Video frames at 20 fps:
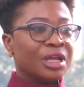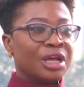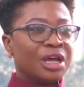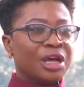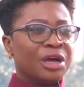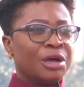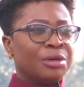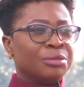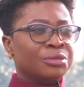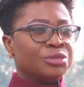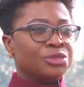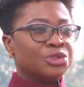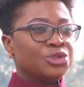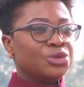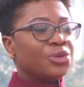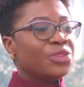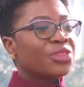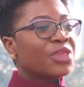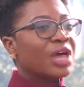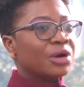um,
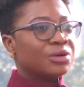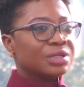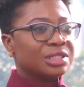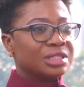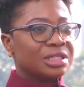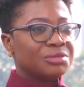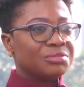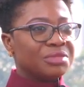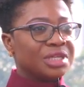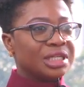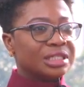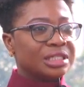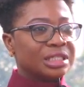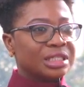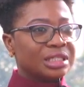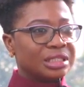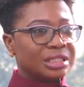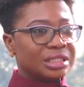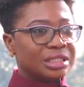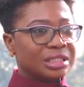2,000
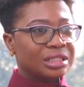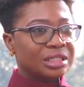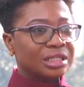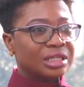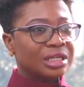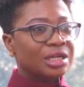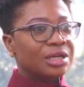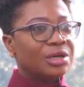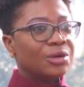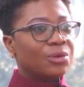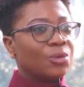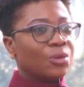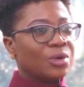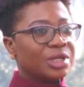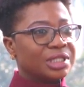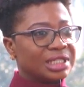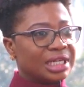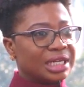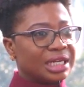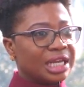meters
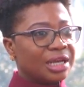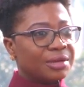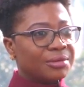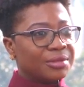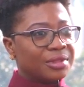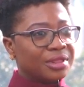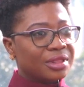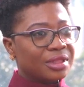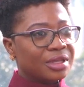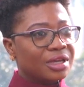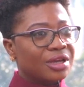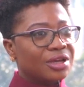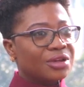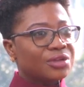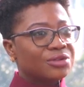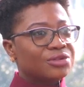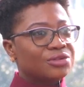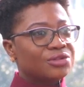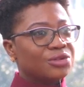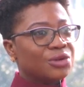water depth.
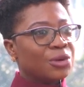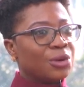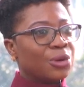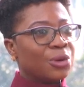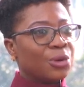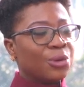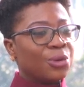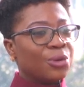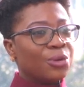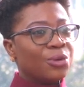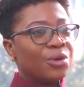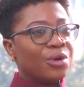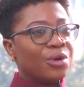So